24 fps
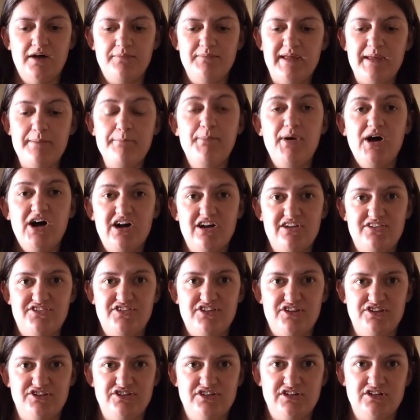in
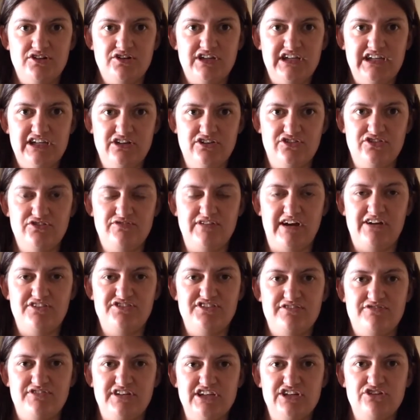person, looking at the various
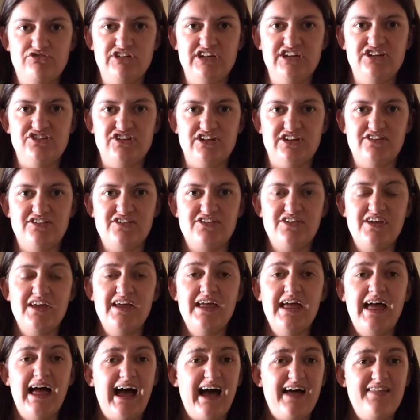different ingredients,
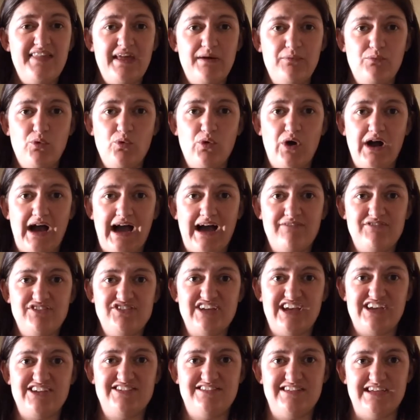and then we'll have a
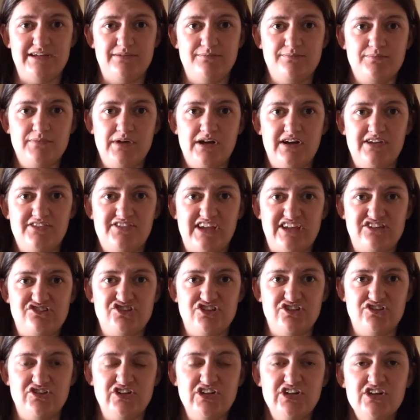testing
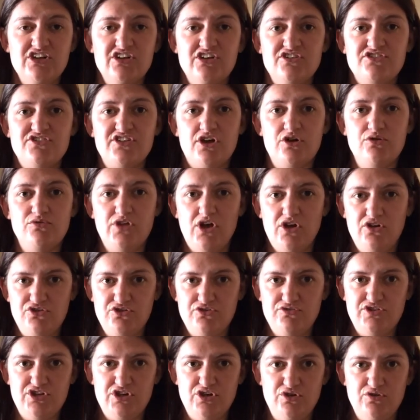session. So those
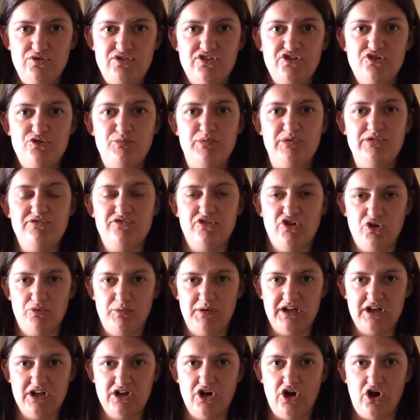of you that have been
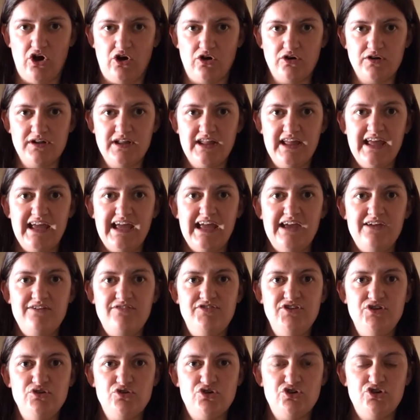following along,
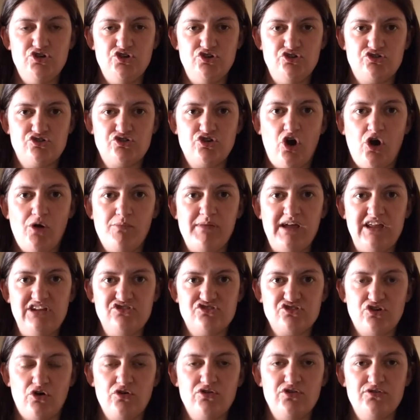if you could
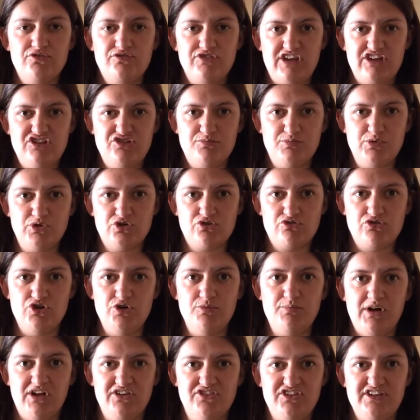comment on the Facebook
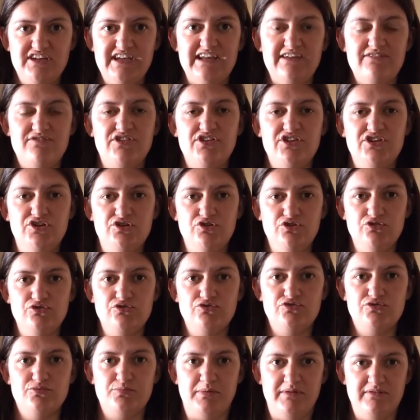group underneath that
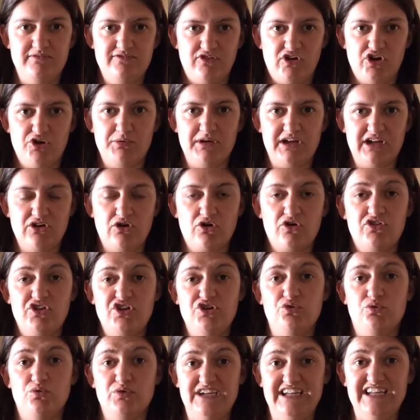you've been following along, that
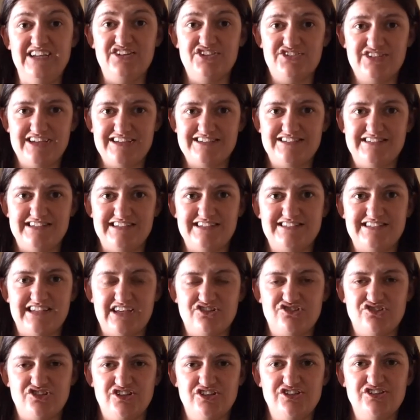you'll need a testing
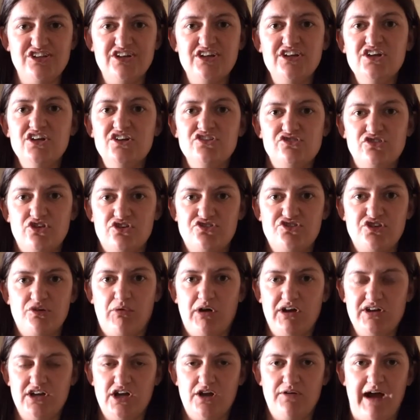session, just so
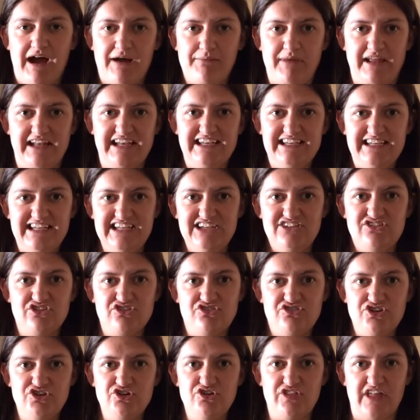I know how many need to
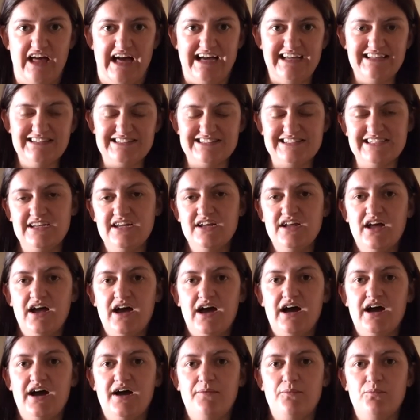do that,
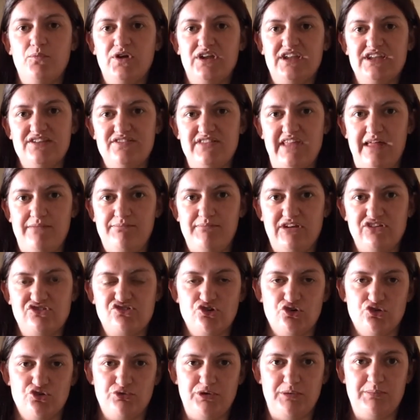we can then make
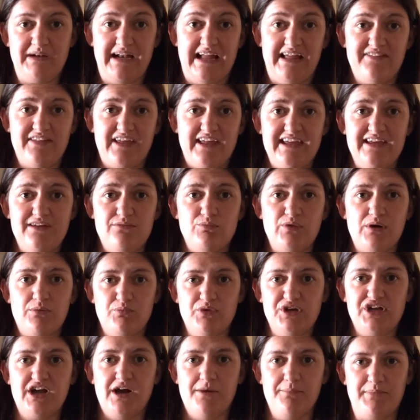sure that we plan that in when
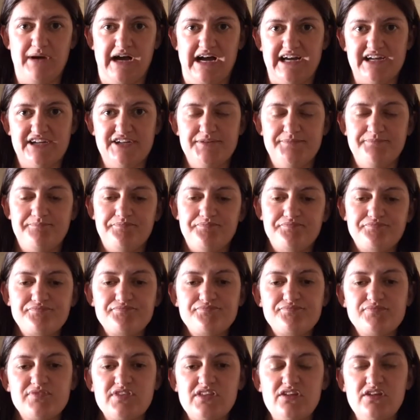we come back.
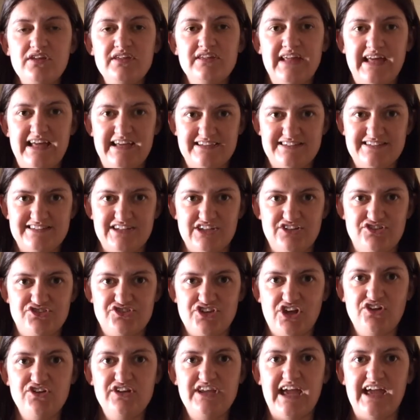Excellent.
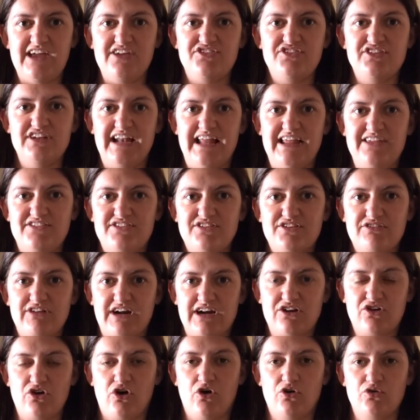Okay, so let's
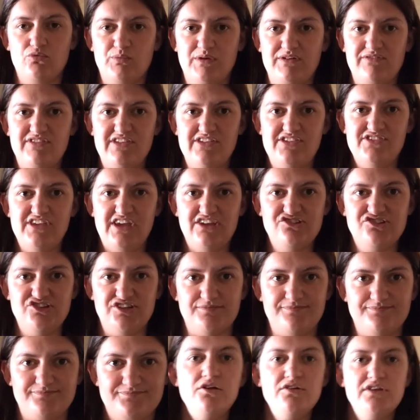crack on with this session.
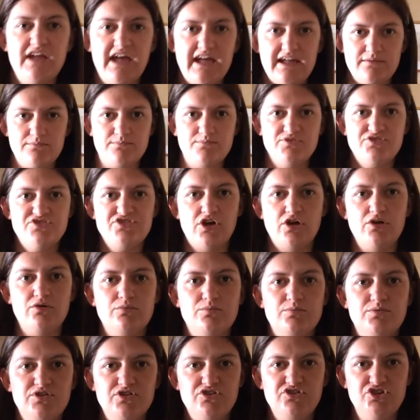Okay, so
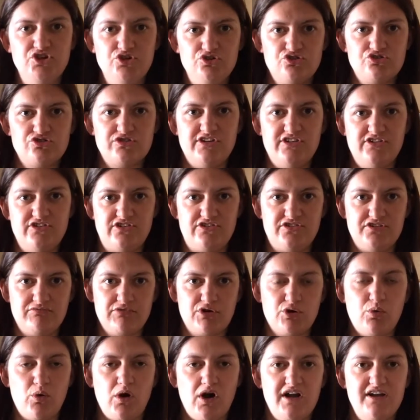the nutrients
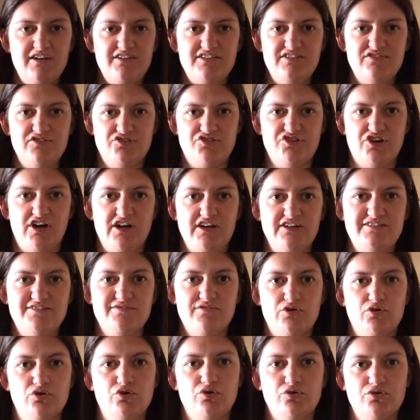required in the diet
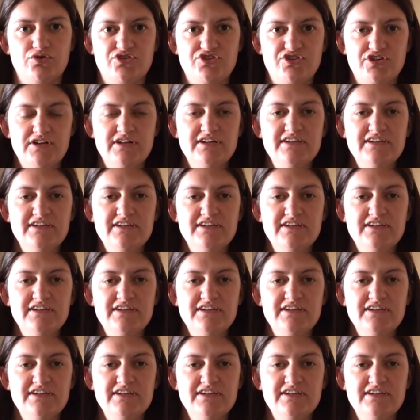of a horse.